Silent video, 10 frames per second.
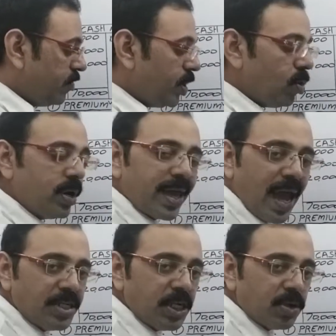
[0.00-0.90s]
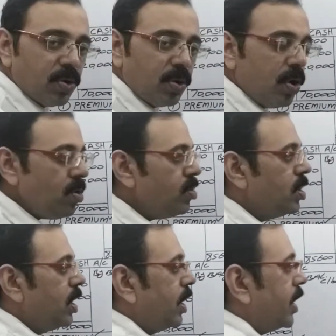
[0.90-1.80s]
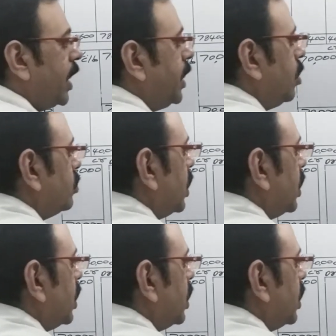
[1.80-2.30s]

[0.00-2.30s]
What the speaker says: We wrote cash account now. Write down